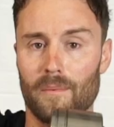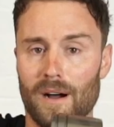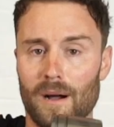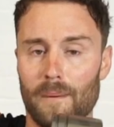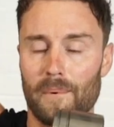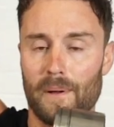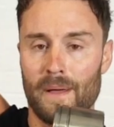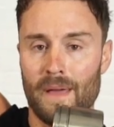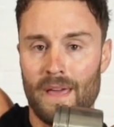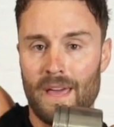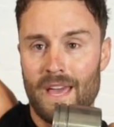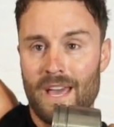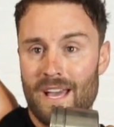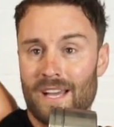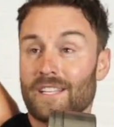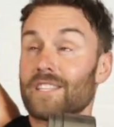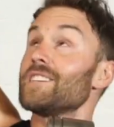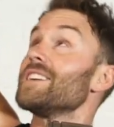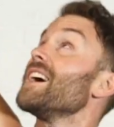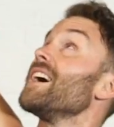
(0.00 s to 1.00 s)
up,
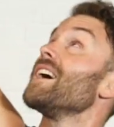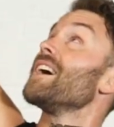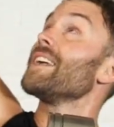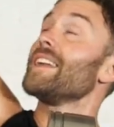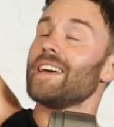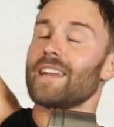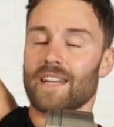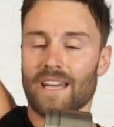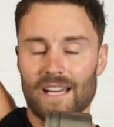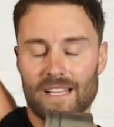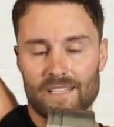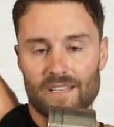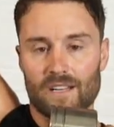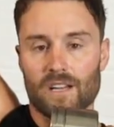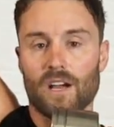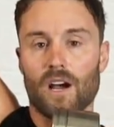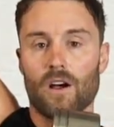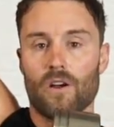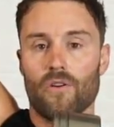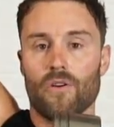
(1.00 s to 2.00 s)
turning as I
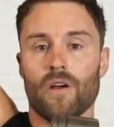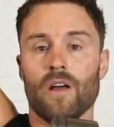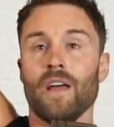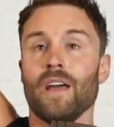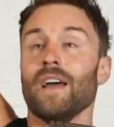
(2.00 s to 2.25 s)
go.